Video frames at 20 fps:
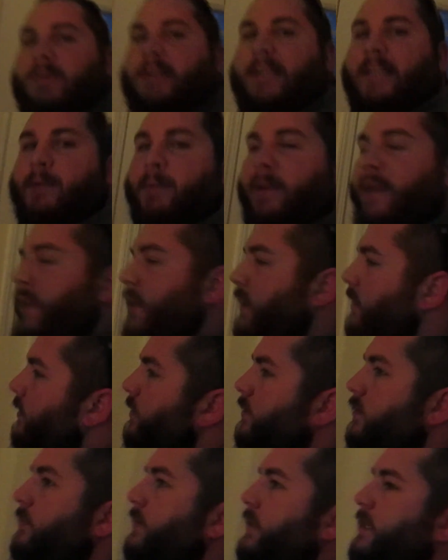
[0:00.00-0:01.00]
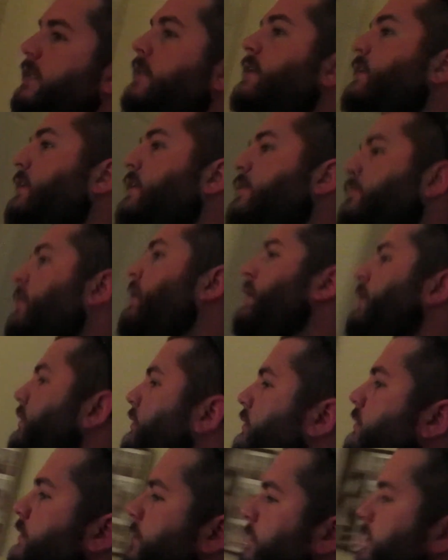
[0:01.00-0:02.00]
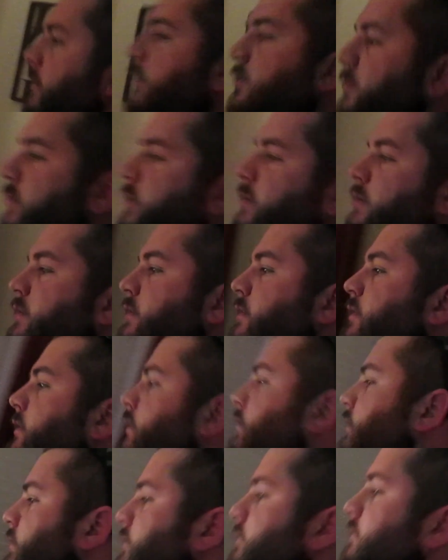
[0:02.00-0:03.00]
sweet home, and it smells so good.